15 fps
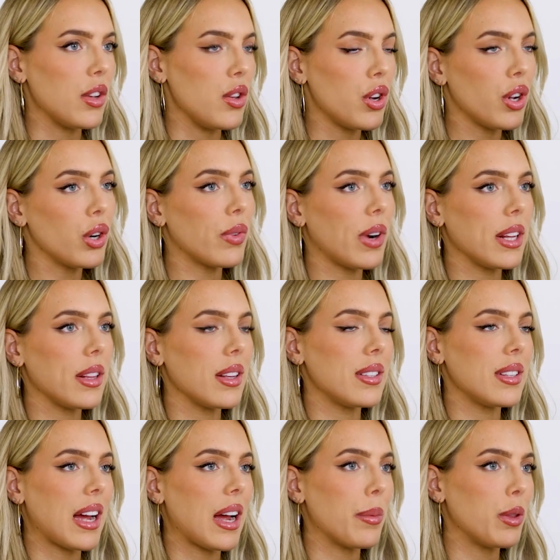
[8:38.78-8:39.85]
Now, you can write this
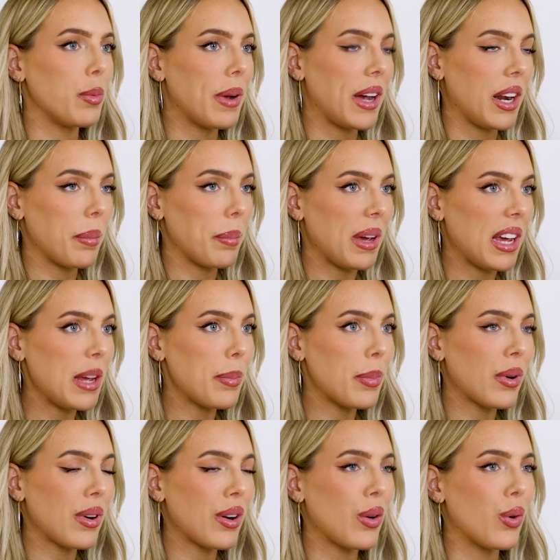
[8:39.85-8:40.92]
down with pen and
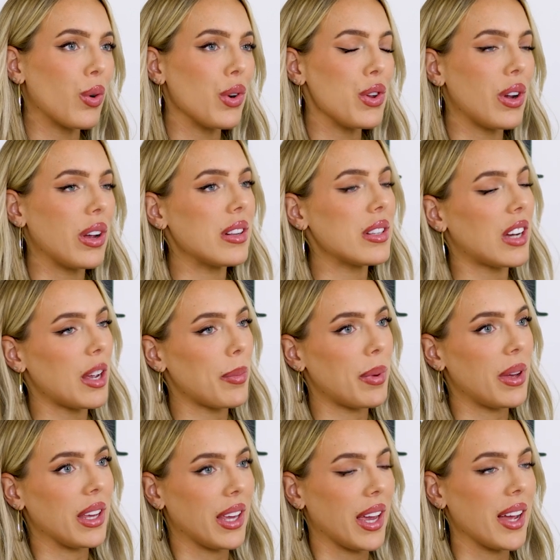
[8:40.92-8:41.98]
paper, or you can type
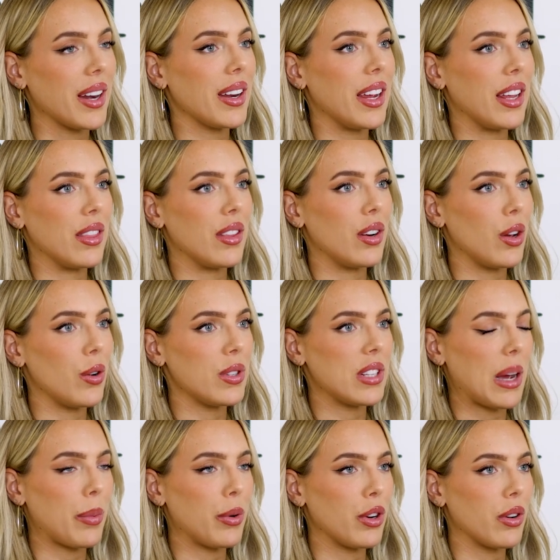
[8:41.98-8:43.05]
it again in the notes
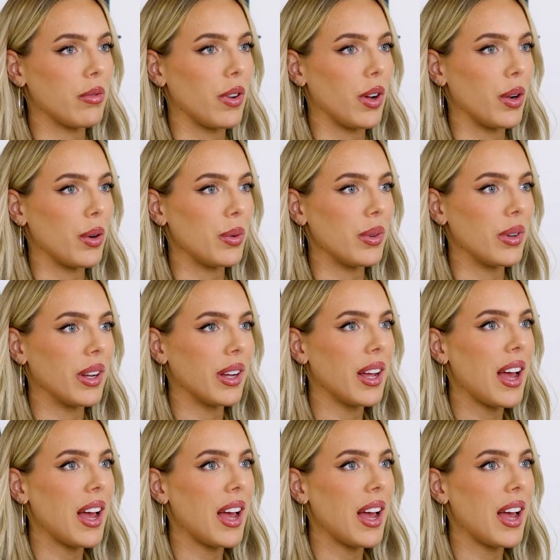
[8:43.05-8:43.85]
app on your phone.